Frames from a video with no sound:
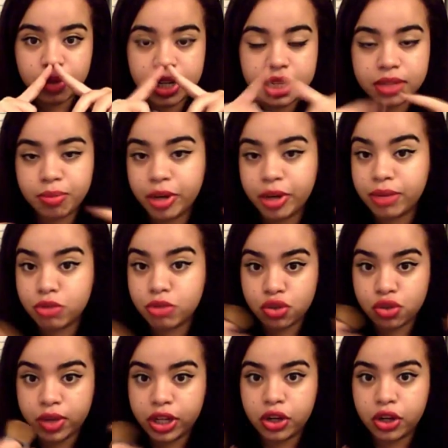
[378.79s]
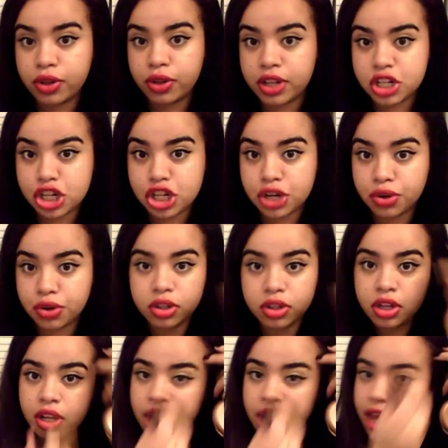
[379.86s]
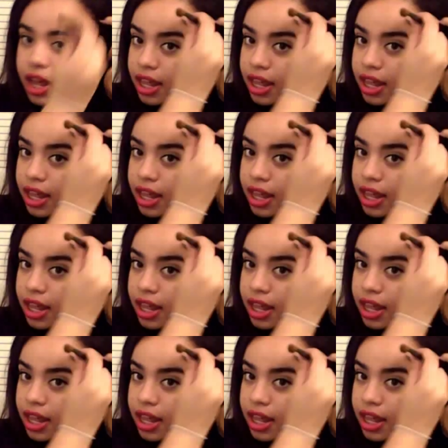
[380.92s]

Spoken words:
you want. But I'm just doing, you know, the general.